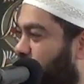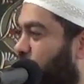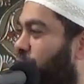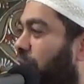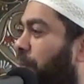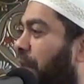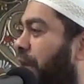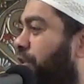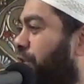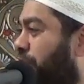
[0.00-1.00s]
So you
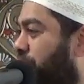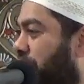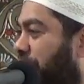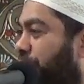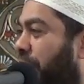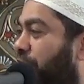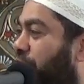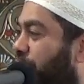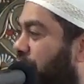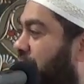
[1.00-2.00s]
apply it to yourself and you
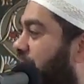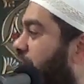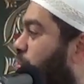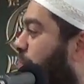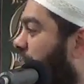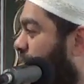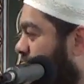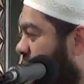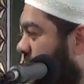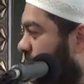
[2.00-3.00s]
know that it is
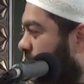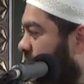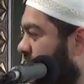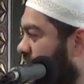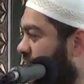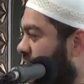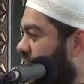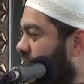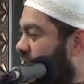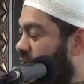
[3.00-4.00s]
relevant.
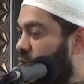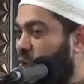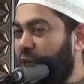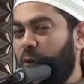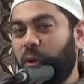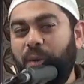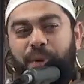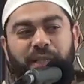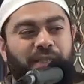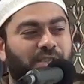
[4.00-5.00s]
Okay, what
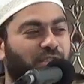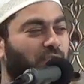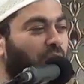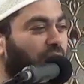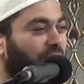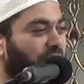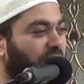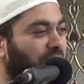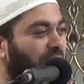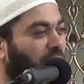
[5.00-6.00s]
about the
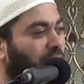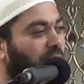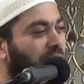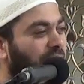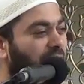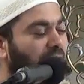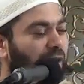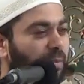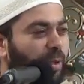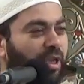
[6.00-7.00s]
stories in the Quran that
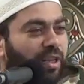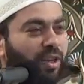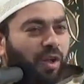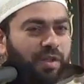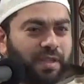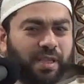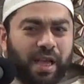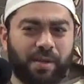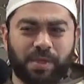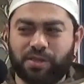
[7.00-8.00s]
are repeated all the
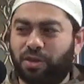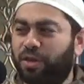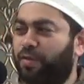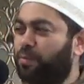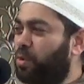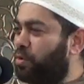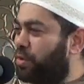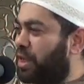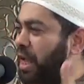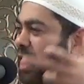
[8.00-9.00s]
time? The story of
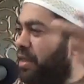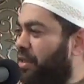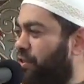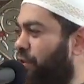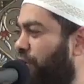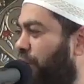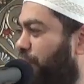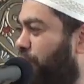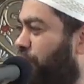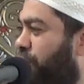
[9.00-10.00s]
Musa and the story
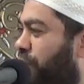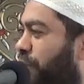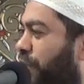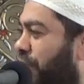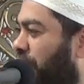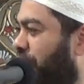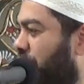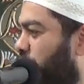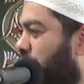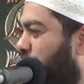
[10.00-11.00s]
of Yusuf and all
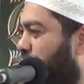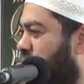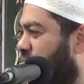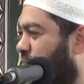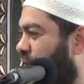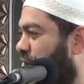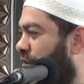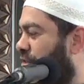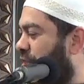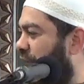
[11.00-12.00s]
these prophets and
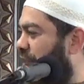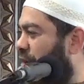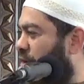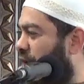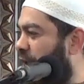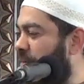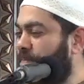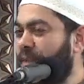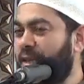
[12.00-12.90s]
figures in the Quran.